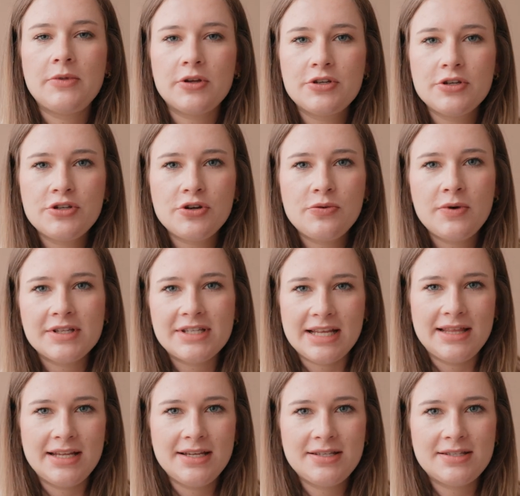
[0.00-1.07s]
not too sure what's
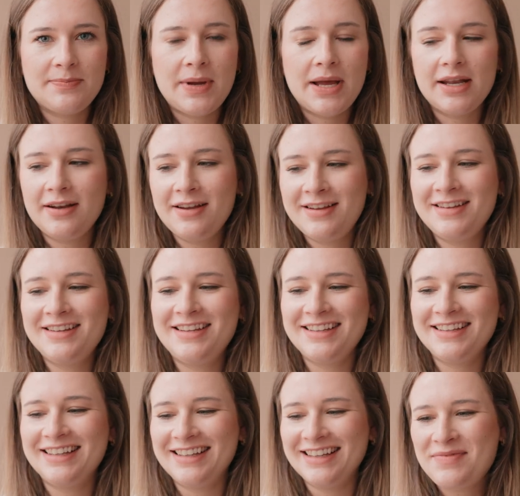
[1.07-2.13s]
in this, but
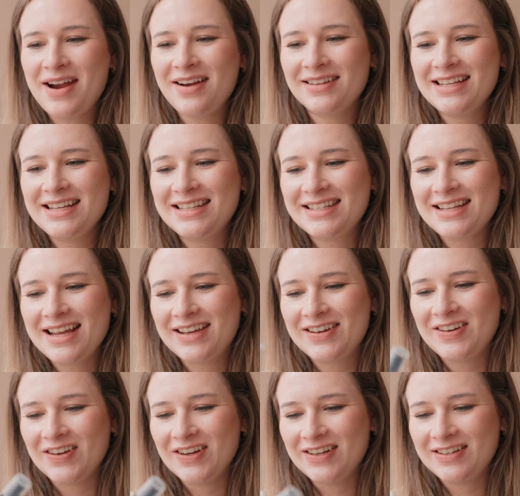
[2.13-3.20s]
apparently it's like
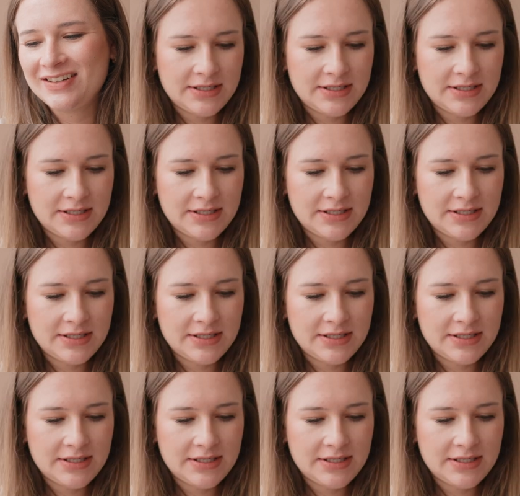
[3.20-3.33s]
got